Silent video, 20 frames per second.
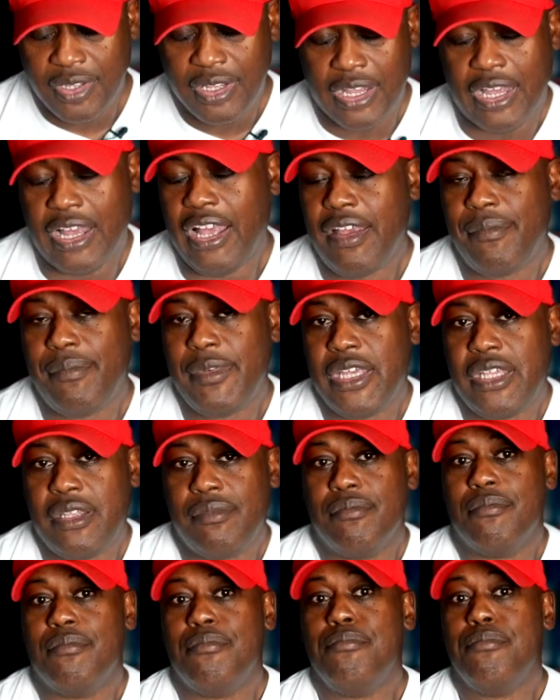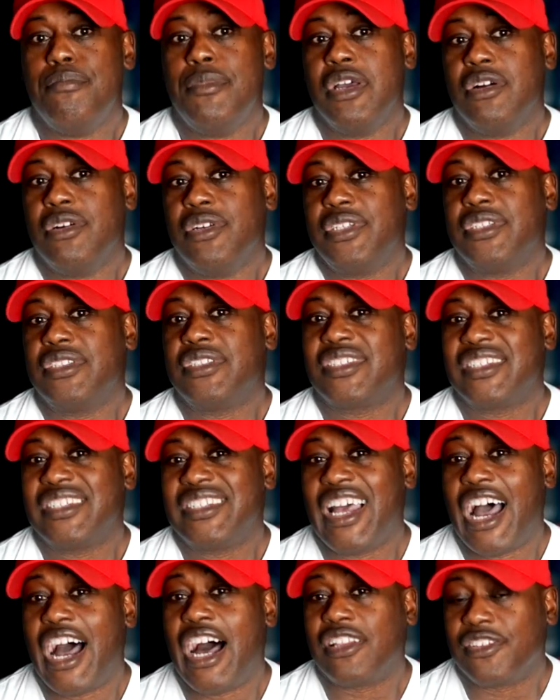I made millions of
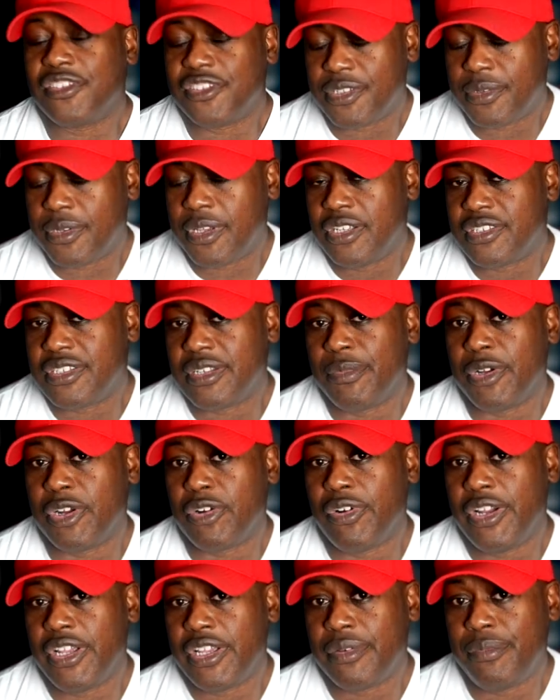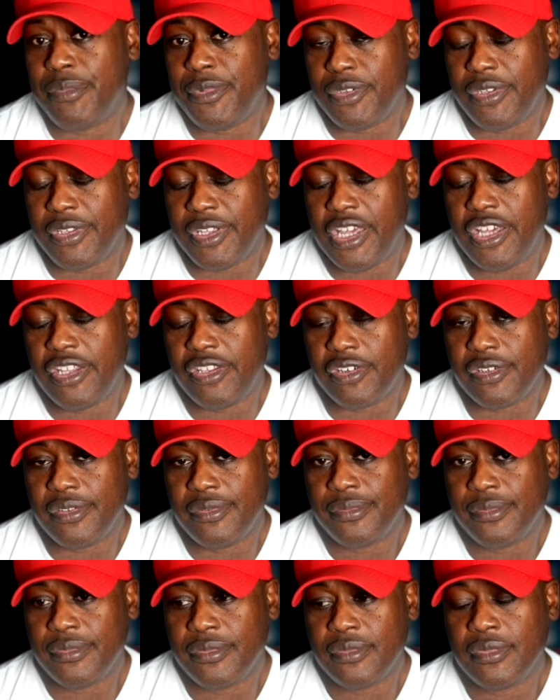dollars because I'm a great communicator.
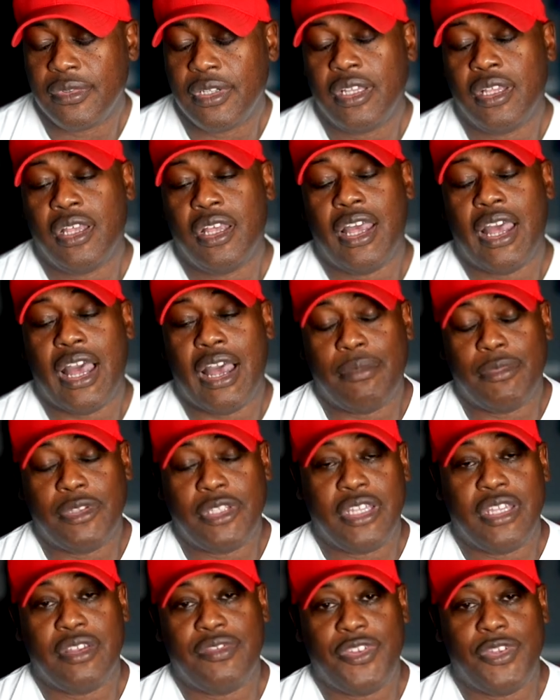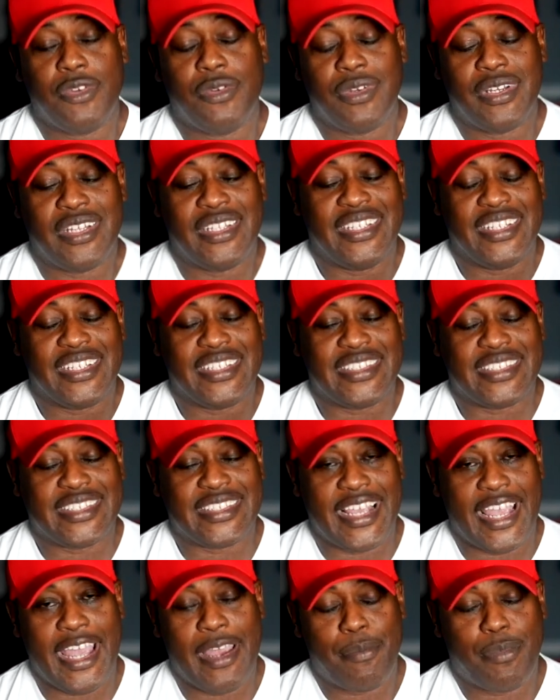I'm going to give you an
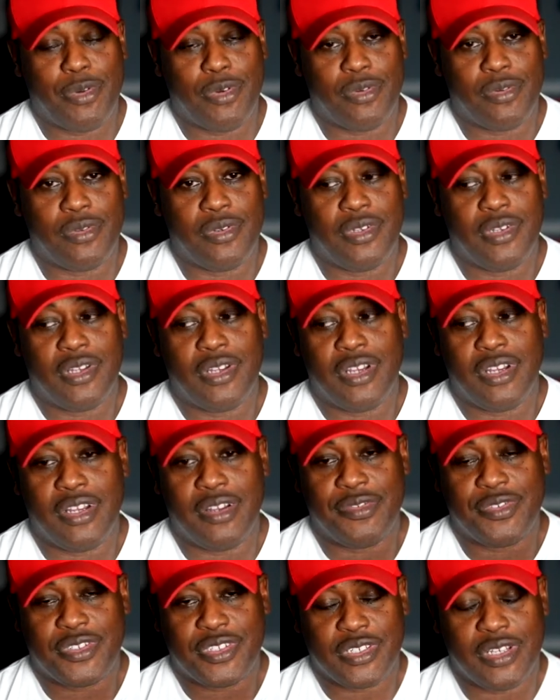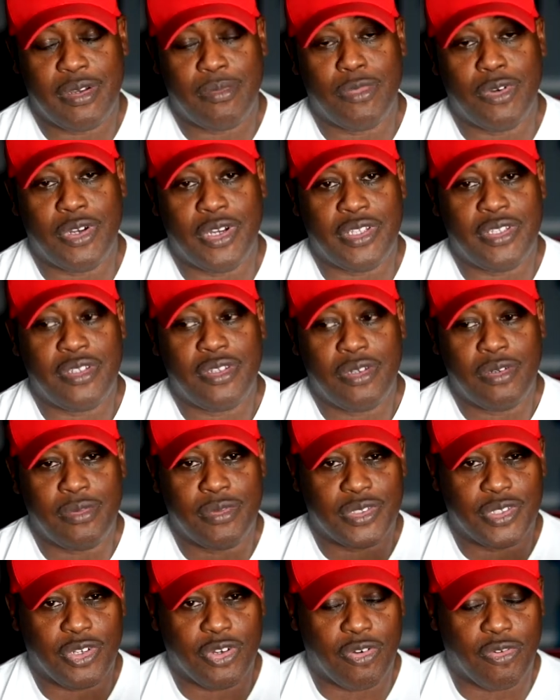example of someone who
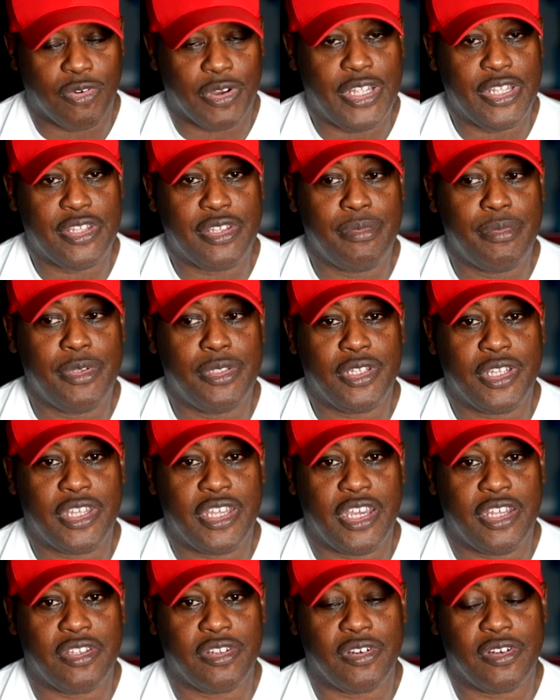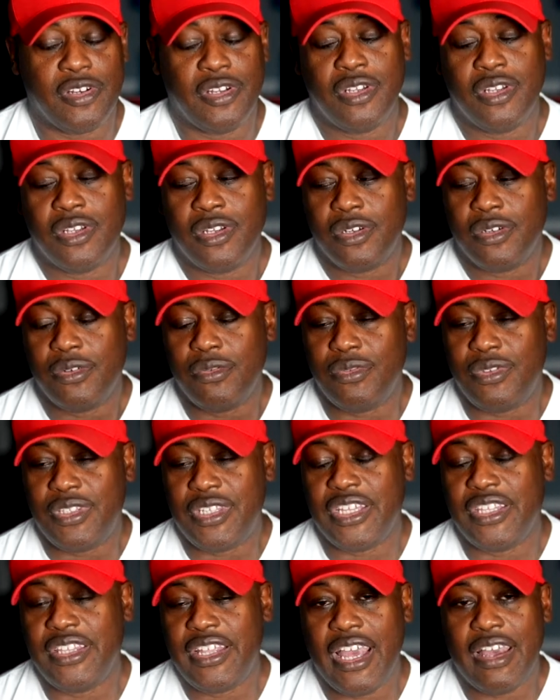was a great communicator who
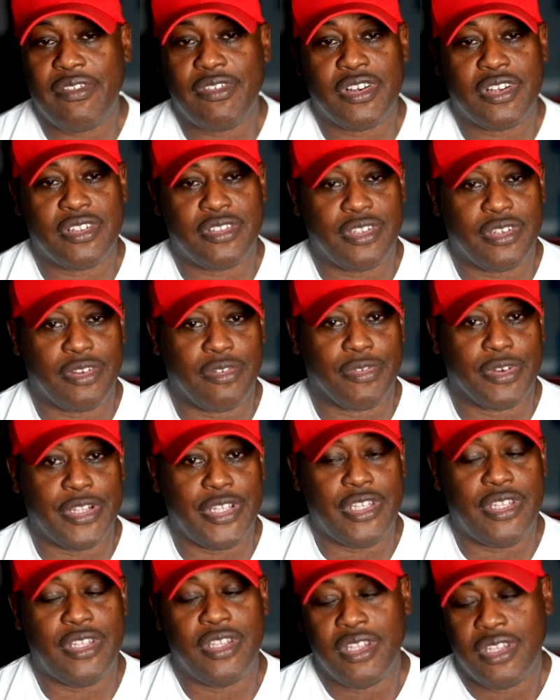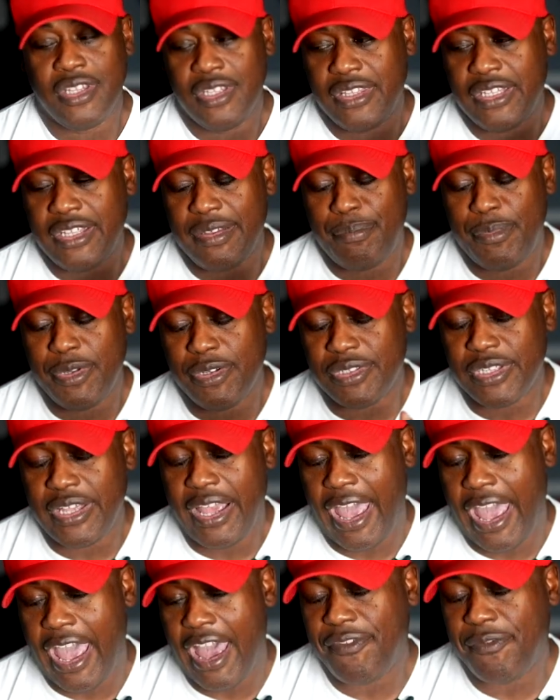didn't have a degree that built a
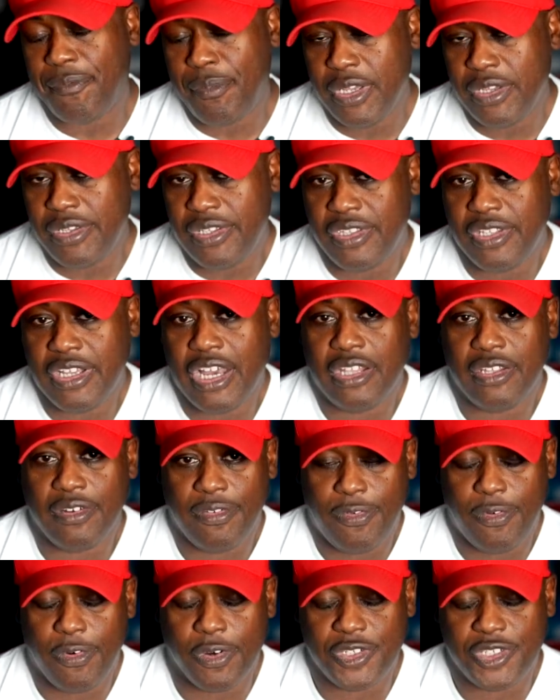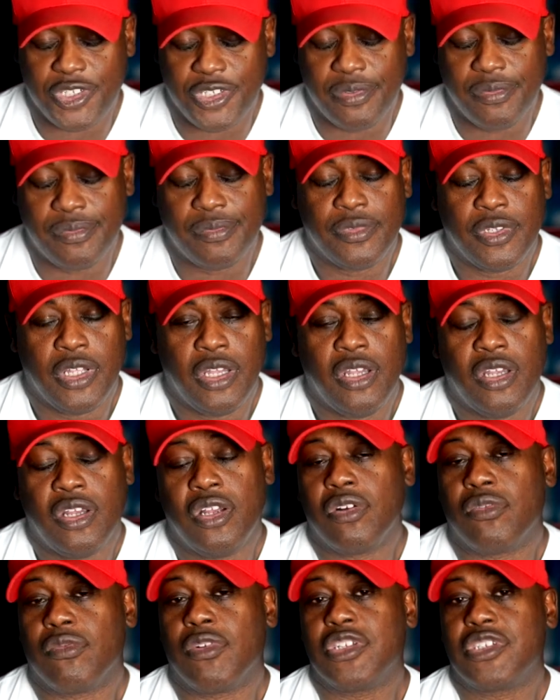half billion dollar fortune.
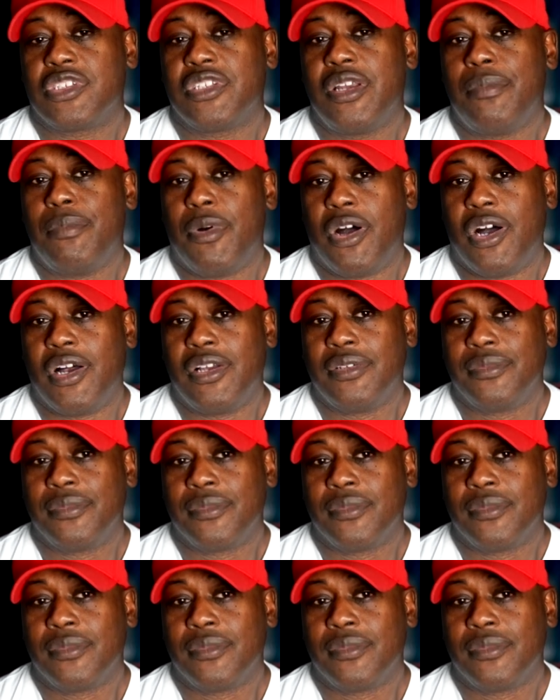Rush Limbaugh.